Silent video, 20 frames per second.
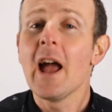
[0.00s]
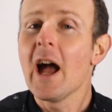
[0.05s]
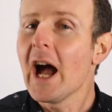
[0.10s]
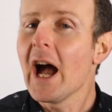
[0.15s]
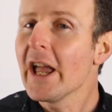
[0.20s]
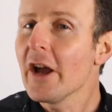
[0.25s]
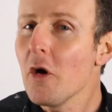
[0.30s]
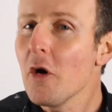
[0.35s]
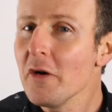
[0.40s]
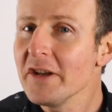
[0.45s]

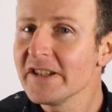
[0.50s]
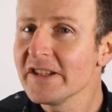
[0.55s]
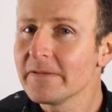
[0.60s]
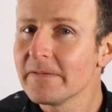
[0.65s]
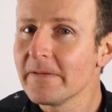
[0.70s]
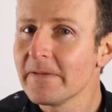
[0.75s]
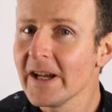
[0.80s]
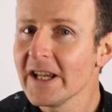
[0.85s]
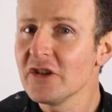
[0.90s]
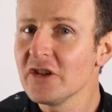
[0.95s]
I always
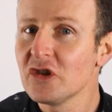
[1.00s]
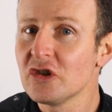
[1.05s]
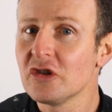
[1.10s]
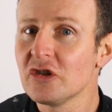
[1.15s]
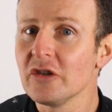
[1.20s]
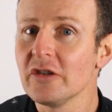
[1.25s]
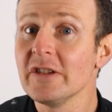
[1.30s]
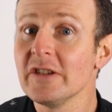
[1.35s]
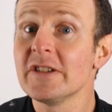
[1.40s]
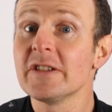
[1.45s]
advise
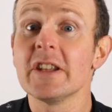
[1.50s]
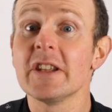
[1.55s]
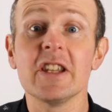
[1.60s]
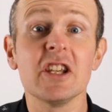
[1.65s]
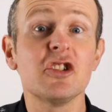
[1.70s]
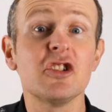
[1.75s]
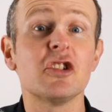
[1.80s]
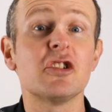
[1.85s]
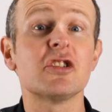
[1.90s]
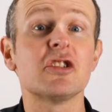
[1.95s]
students that
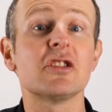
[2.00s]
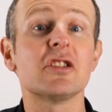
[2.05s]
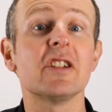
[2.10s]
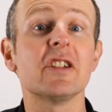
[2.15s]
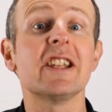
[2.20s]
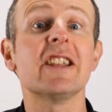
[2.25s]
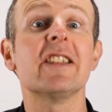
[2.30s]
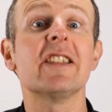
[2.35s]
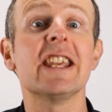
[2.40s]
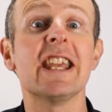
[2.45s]
they should
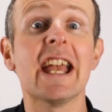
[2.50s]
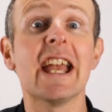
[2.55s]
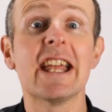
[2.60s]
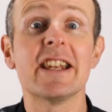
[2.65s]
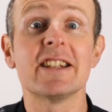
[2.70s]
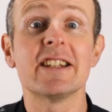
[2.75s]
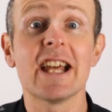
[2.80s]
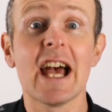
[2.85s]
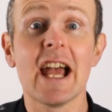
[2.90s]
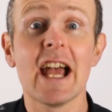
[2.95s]
study the
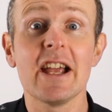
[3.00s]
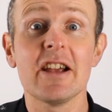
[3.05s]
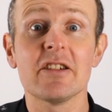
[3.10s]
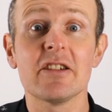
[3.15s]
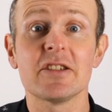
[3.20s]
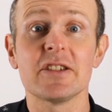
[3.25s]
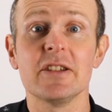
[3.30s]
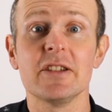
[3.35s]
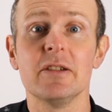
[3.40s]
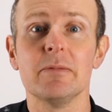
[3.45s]
entire
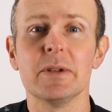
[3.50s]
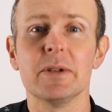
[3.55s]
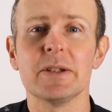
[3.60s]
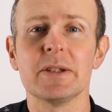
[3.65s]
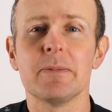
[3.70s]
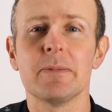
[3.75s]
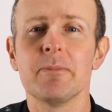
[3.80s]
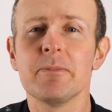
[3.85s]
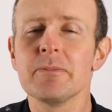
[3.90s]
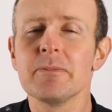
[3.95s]

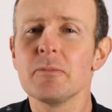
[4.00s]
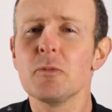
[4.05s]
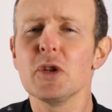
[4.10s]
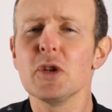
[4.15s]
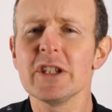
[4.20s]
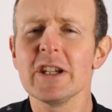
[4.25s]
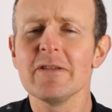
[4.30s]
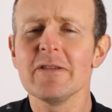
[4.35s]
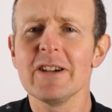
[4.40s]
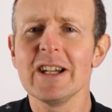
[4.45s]
syllabus.
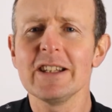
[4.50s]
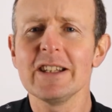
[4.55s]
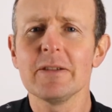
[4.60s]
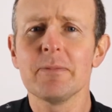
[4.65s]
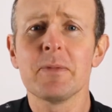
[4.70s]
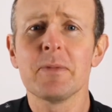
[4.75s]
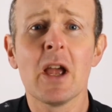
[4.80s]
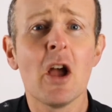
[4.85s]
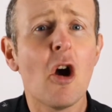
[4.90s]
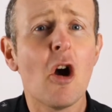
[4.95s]
Was I right?
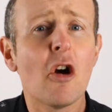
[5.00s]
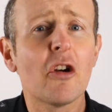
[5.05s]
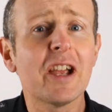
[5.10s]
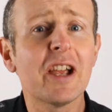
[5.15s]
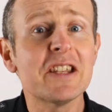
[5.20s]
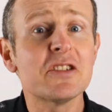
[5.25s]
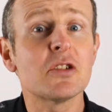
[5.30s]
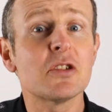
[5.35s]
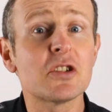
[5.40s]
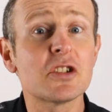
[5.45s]
Or
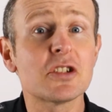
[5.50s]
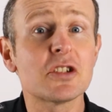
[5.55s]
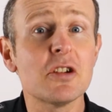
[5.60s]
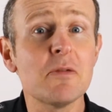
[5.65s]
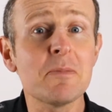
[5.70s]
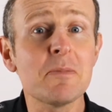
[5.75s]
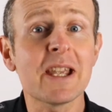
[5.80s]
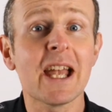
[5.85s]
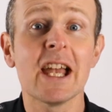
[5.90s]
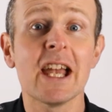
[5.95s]
is there
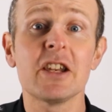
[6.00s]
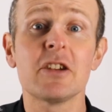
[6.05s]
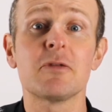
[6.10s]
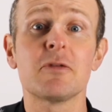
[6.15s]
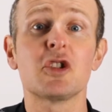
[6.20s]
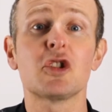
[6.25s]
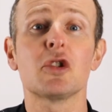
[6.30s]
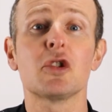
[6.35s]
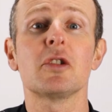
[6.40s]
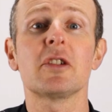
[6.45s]
some kind of
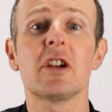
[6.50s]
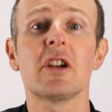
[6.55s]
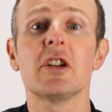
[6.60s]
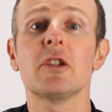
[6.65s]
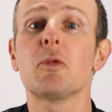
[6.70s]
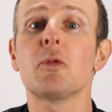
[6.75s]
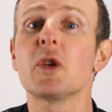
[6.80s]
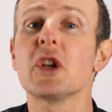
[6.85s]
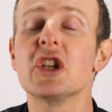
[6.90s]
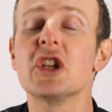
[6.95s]

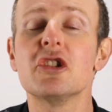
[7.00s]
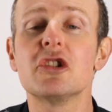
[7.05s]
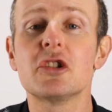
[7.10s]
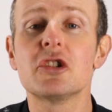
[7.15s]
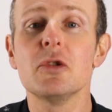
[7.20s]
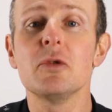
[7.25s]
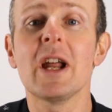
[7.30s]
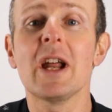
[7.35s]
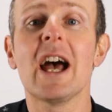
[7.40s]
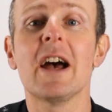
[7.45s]
shortcut where you
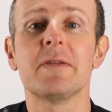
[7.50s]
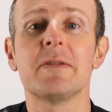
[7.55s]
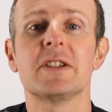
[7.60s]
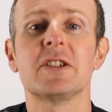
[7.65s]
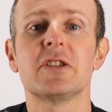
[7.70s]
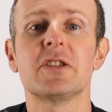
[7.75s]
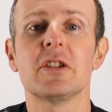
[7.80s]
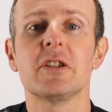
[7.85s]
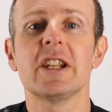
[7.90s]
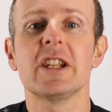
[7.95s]
don't have to
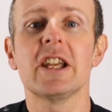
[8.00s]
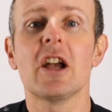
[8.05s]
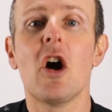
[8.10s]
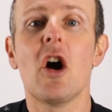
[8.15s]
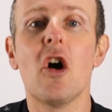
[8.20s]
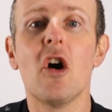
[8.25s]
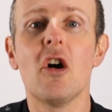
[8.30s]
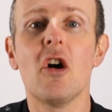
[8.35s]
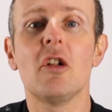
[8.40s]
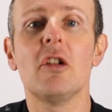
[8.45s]
study
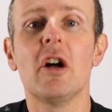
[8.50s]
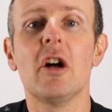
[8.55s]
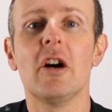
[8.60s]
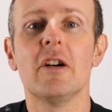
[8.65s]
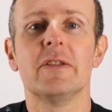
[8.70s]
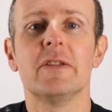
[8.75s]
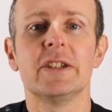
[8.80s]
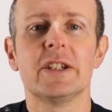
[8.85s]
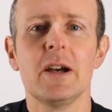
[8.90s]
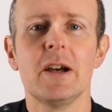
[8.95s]
all
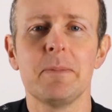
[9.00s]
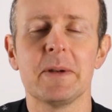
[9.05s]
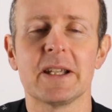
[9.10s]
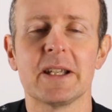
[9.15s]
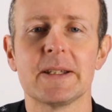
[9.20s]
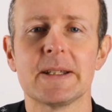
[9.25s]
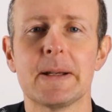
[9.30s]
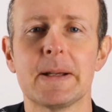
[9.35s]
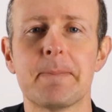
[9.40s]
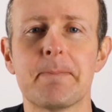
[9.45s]
of the
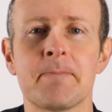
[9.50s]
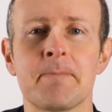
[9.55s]
topics?